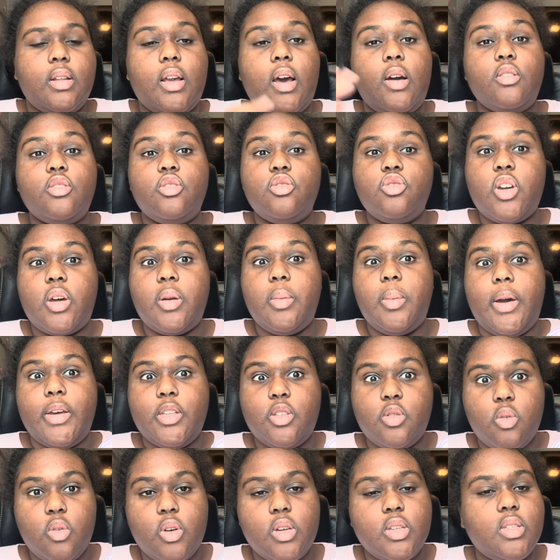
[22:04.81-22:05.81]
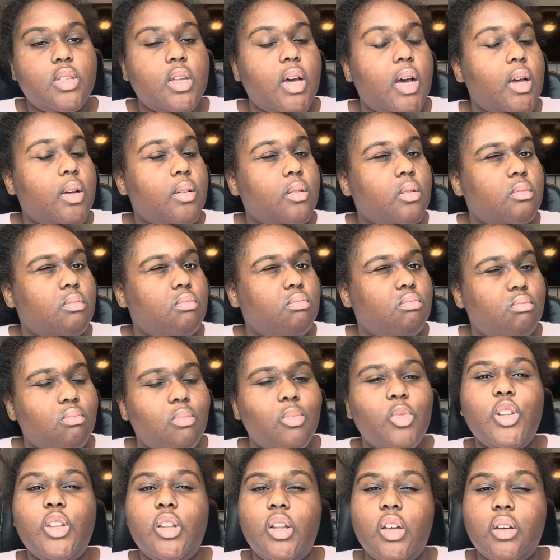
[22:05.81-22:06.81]
I also tried to buy toys that
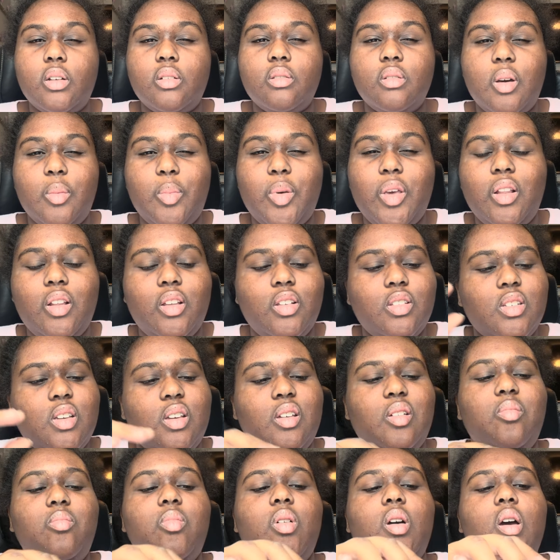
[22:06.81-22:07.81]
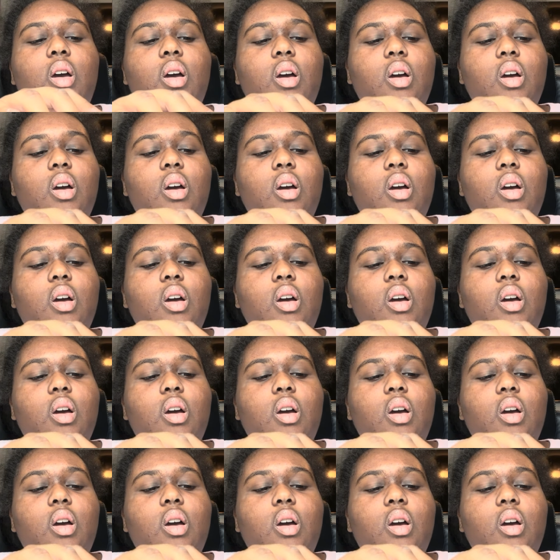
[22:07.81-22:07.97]
would look appealing to him.